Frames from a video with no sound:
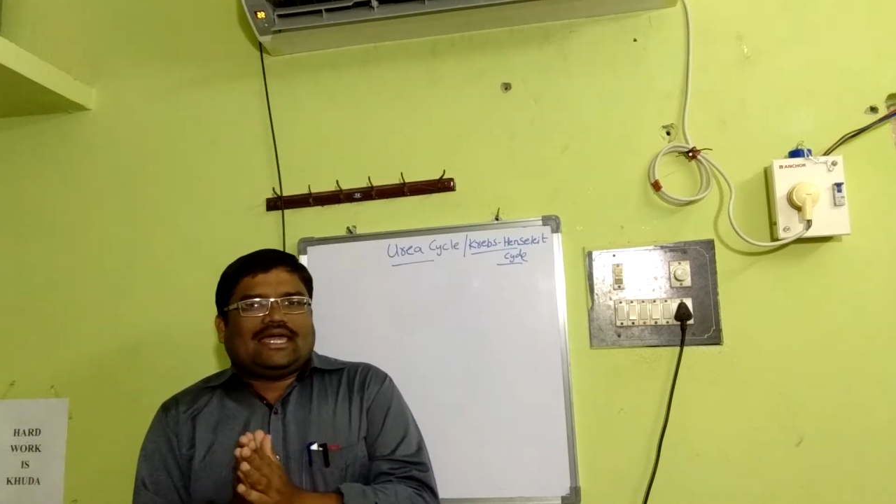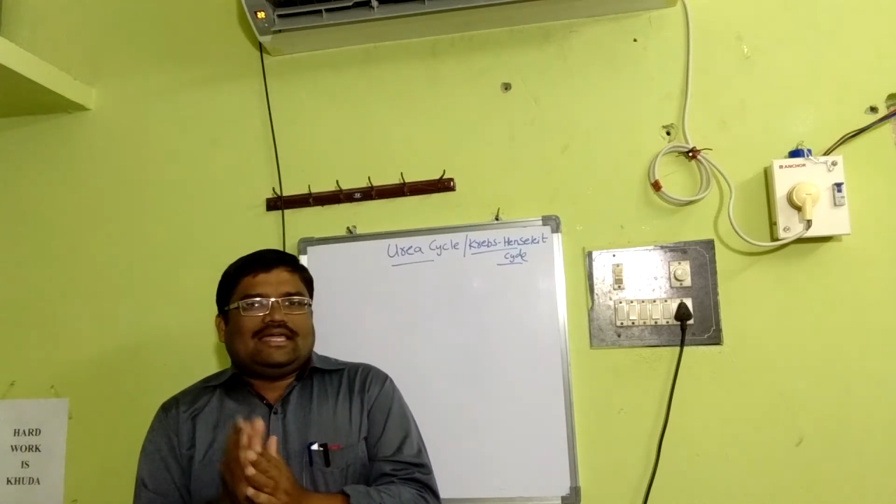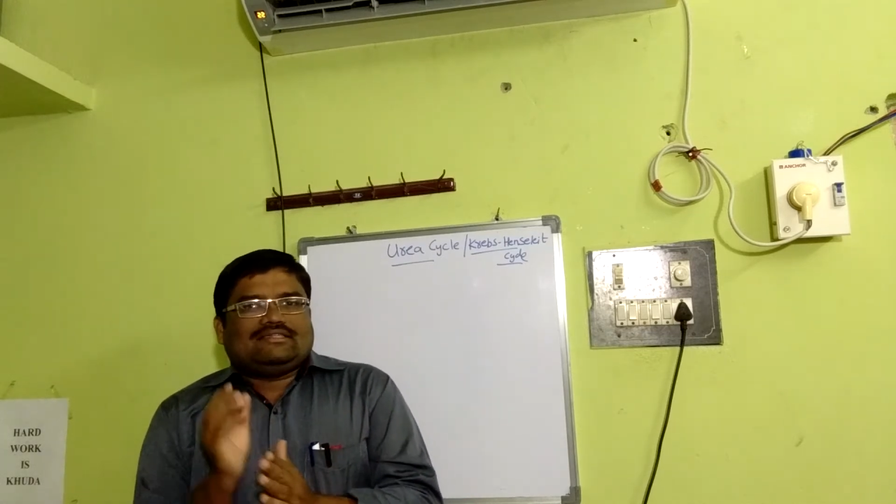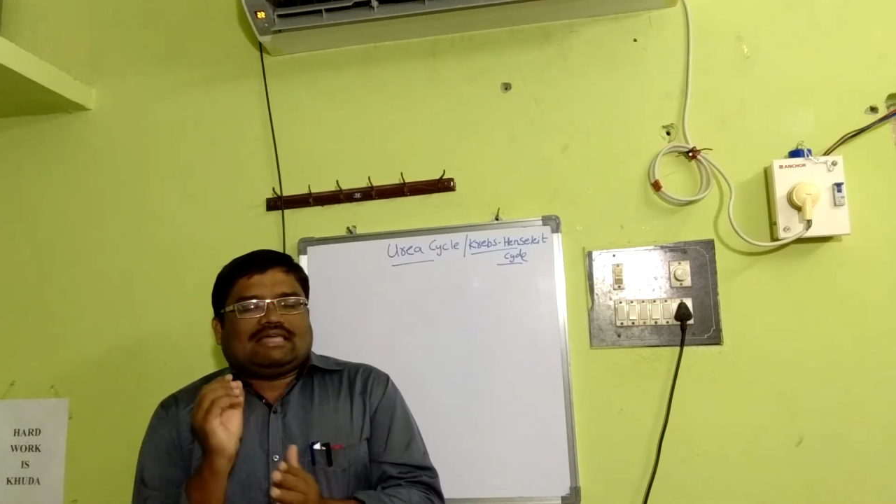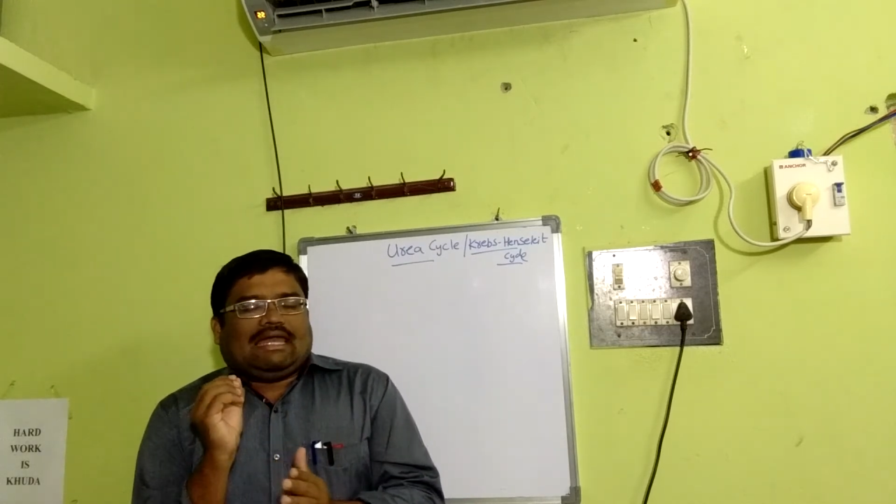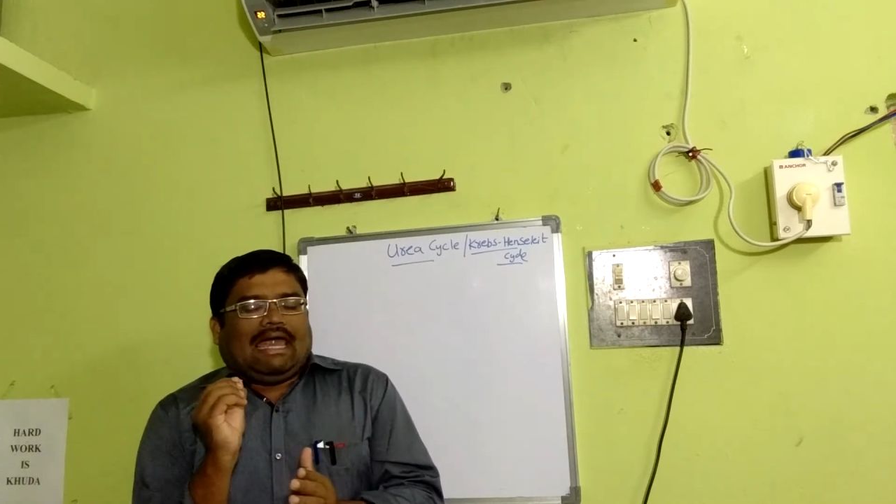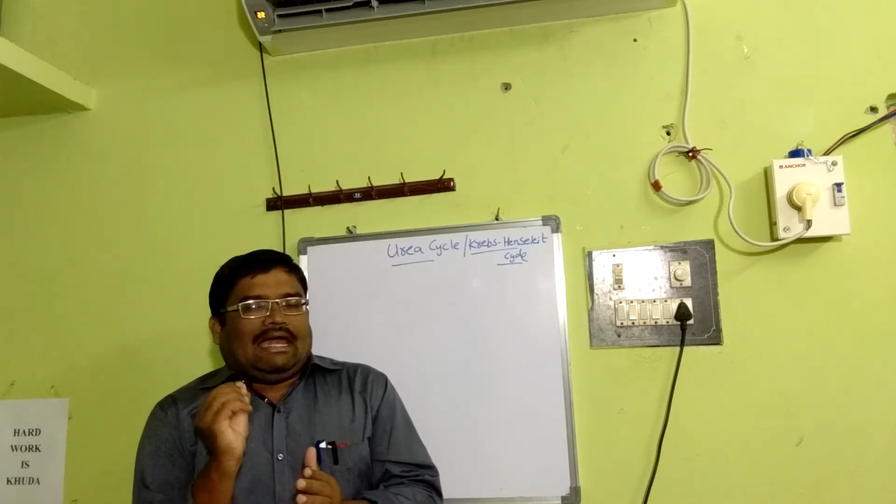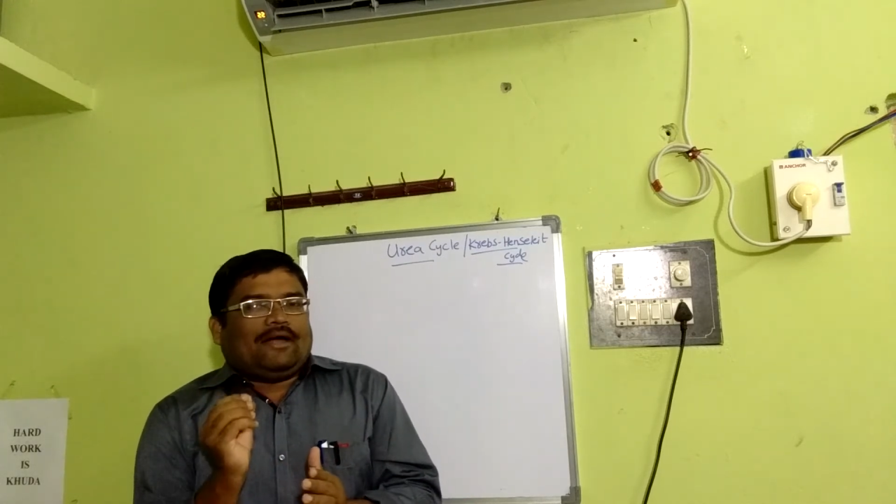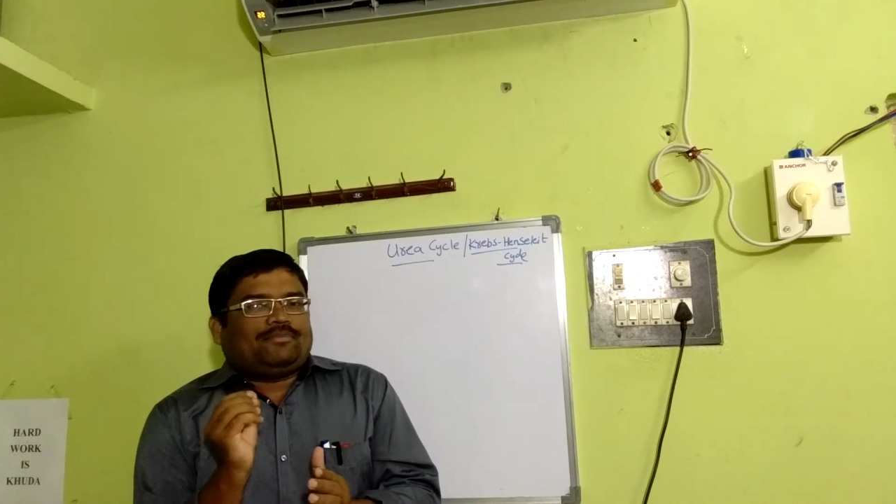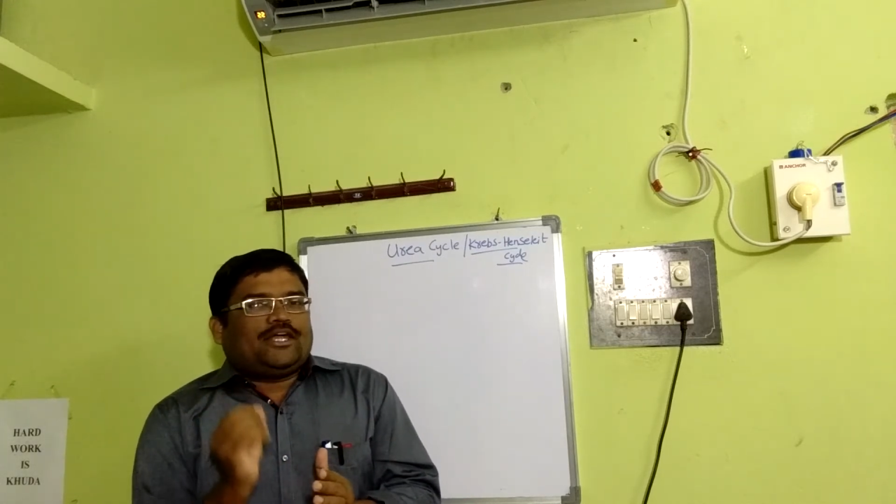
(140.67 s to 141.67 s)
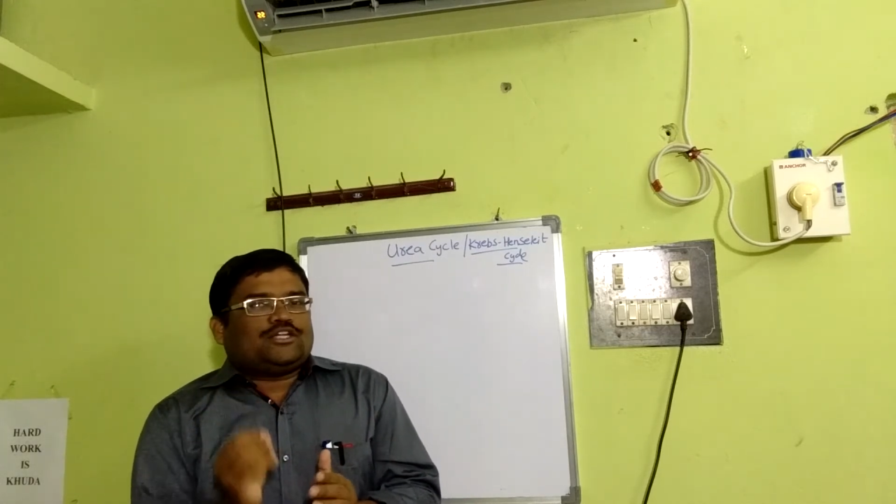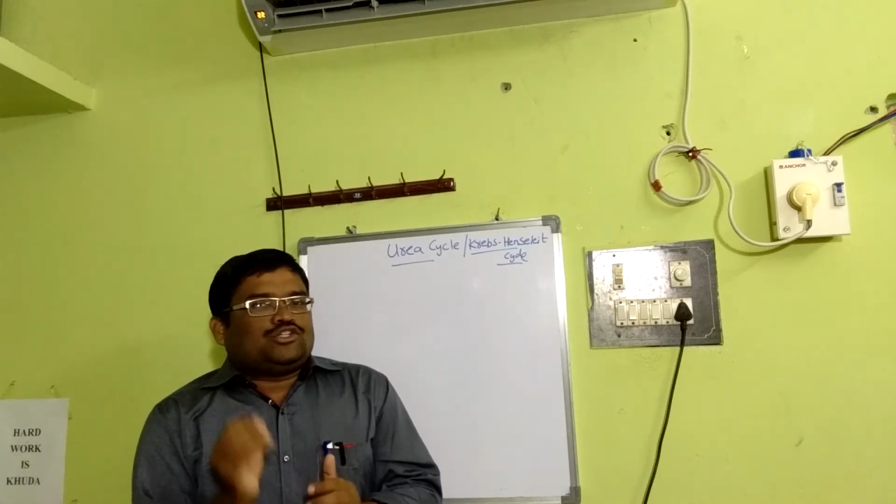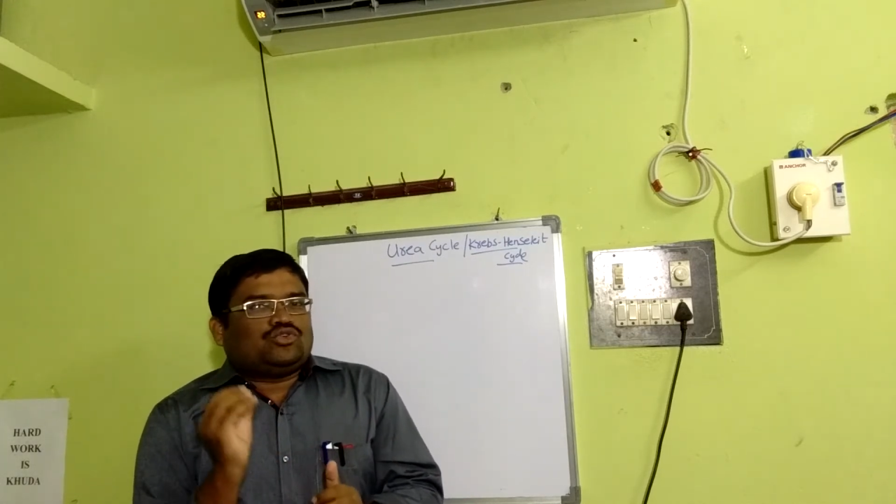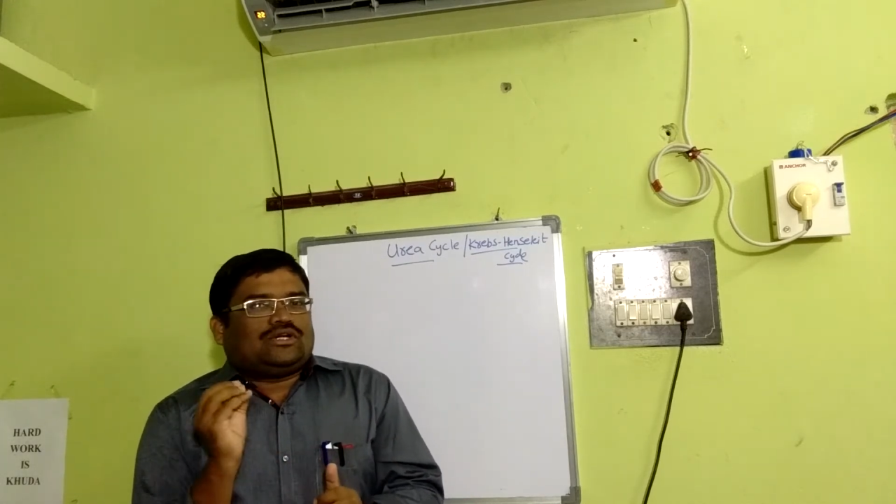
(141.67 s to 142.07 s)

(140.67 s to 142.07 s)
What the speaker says: is an adaptation to